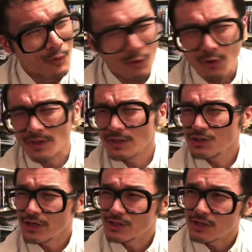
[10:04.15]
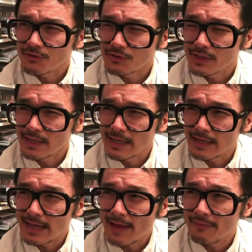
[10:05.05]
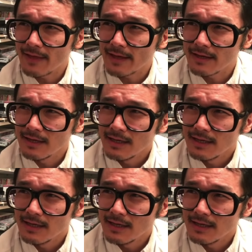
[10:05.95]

or no, it didn't change color, did it? It had that.